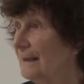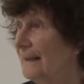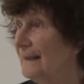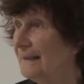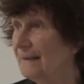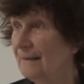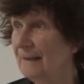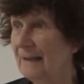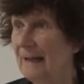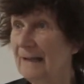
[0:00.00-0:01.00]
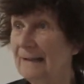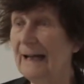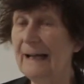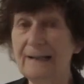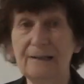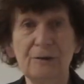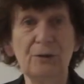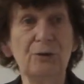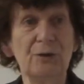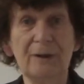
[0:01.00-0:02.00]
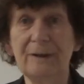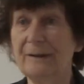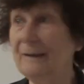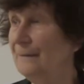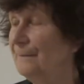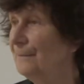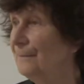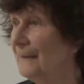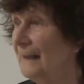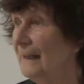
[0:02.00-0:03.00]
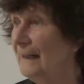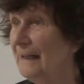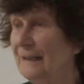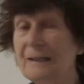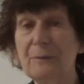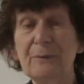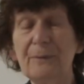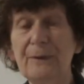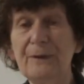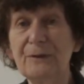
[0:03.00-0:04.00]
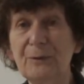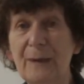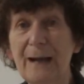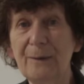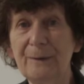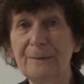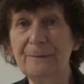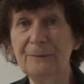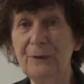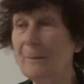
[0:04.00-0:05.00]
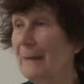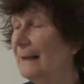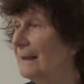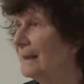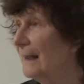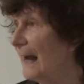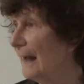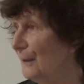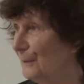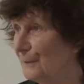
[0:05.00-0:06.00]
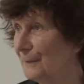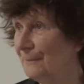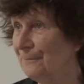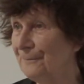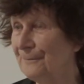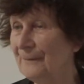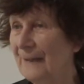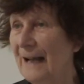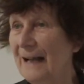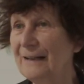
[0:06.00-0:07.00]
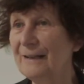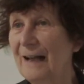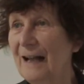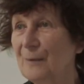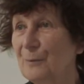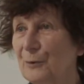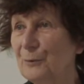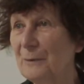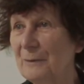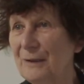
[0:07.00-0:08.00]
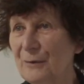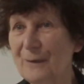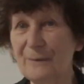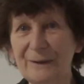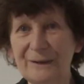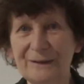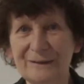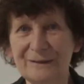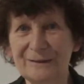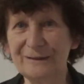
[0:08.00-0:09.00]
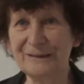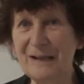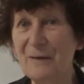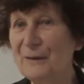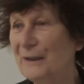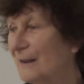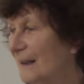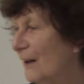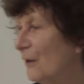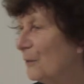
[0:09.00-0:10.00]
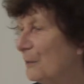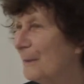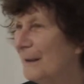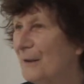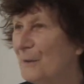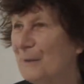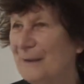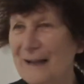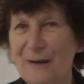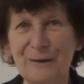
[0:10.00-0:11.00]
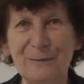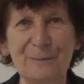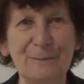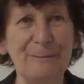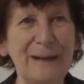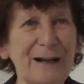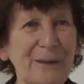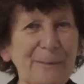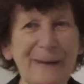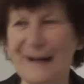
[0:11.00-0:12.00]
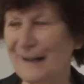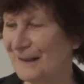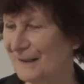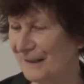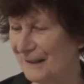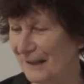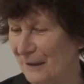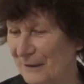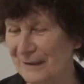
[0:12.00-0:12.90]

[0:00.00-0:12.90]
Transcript: is titled Journey, and it refers to our nomadic life. I and Helmut, we were traveling around the globe with our backpacks and our